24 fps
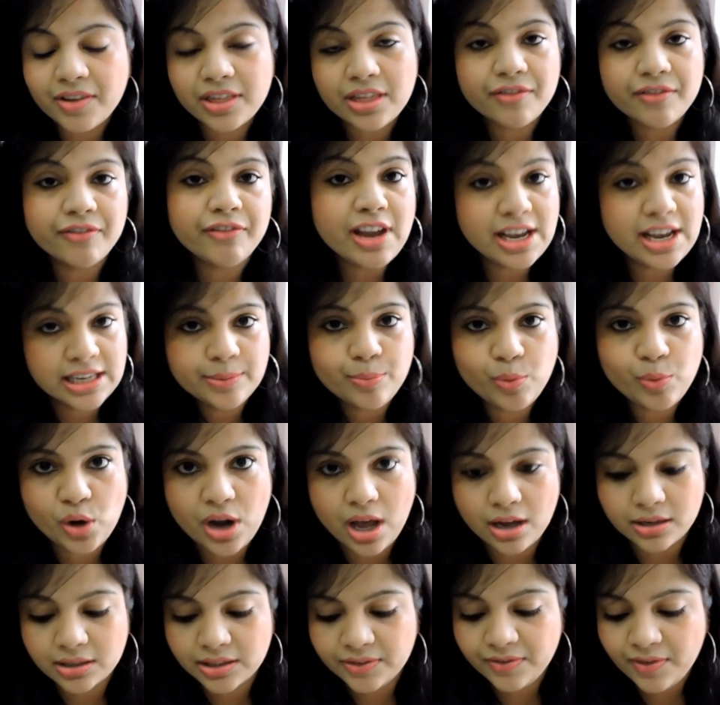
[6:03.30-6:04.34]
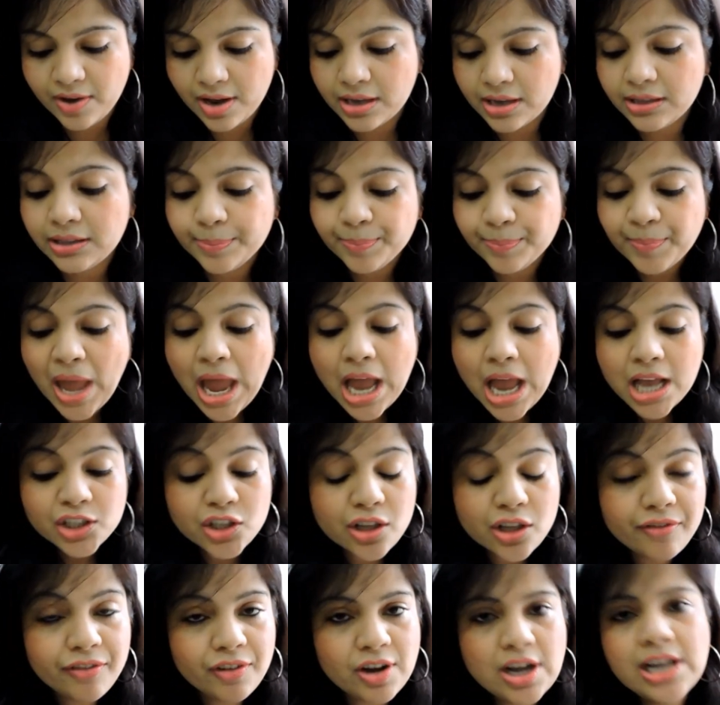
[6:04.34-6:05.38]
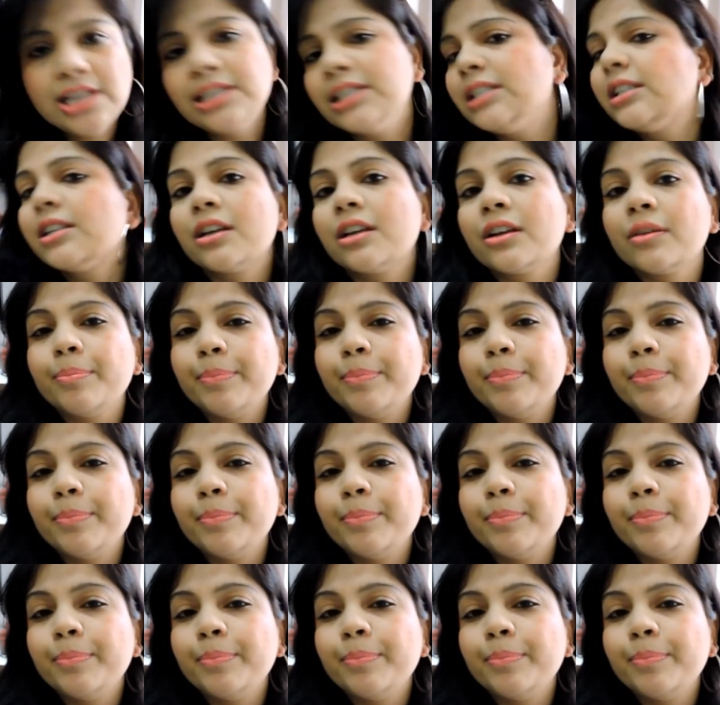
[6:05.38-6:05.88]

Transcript: with the face products first so the first